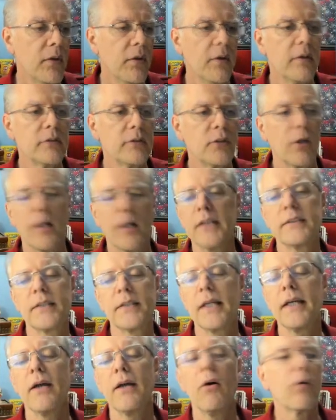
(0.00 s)
So let's
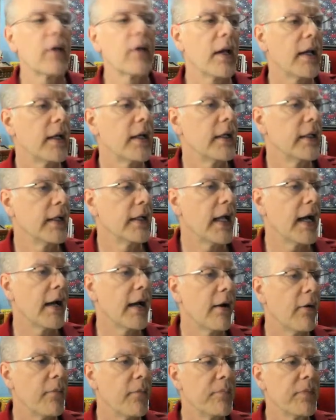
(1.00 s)
say, okay,
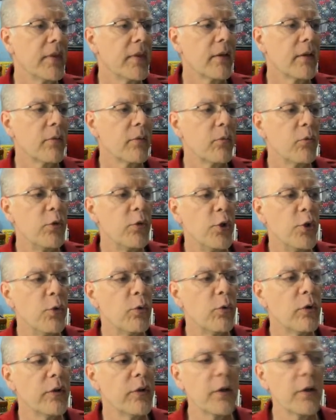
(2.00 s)
now you
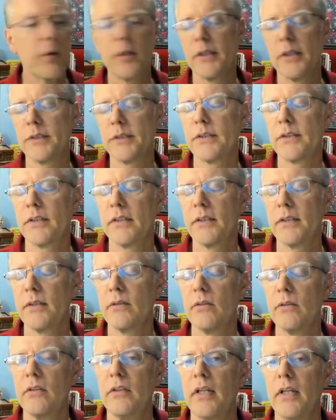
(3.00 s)
will notice,
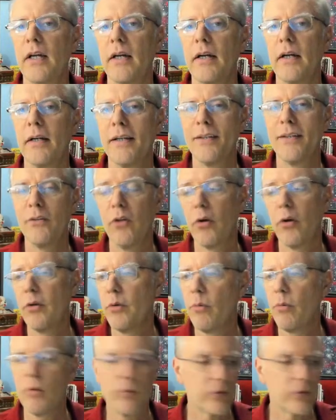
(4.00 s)
no, you
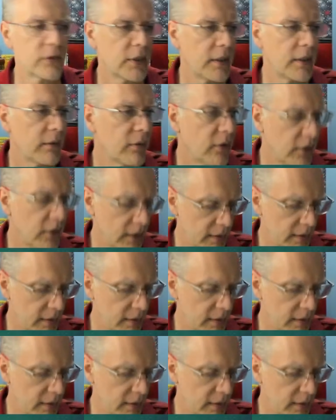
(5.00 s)
won't see. Hold on, I'm